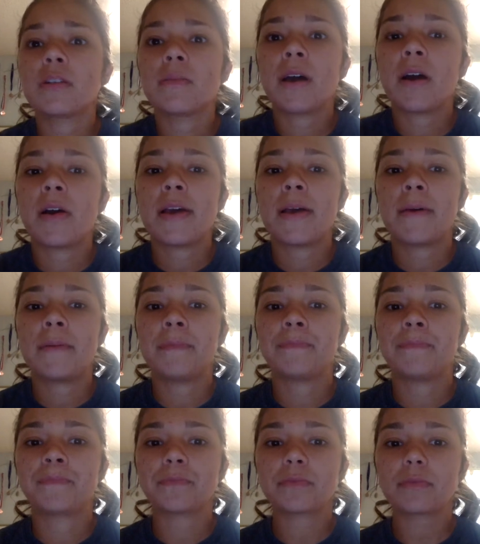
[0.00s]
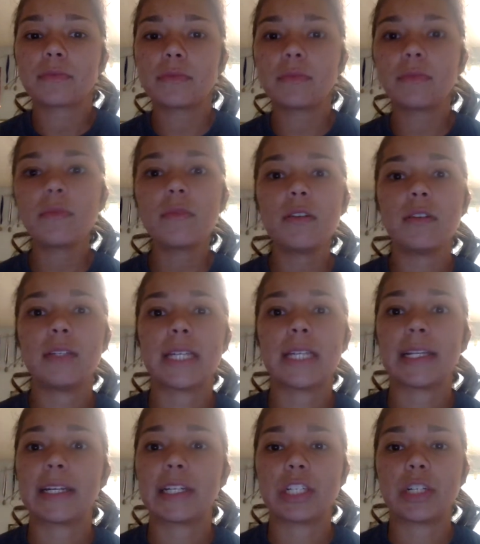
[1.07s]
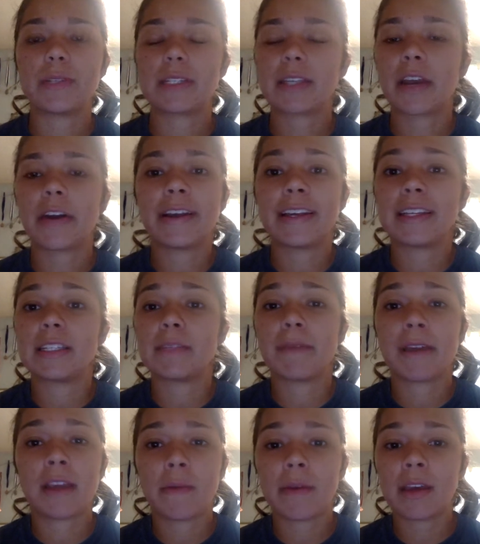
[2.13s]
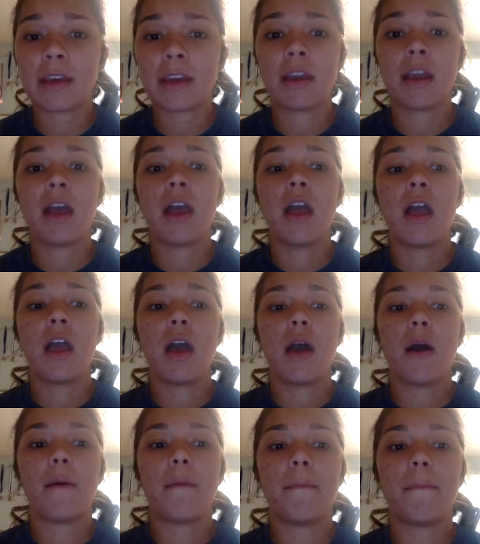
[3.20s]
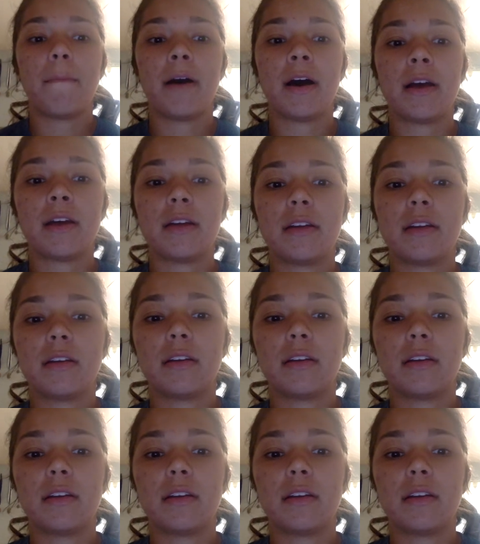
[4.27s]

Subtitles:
about him, said that she was carrying his baby, but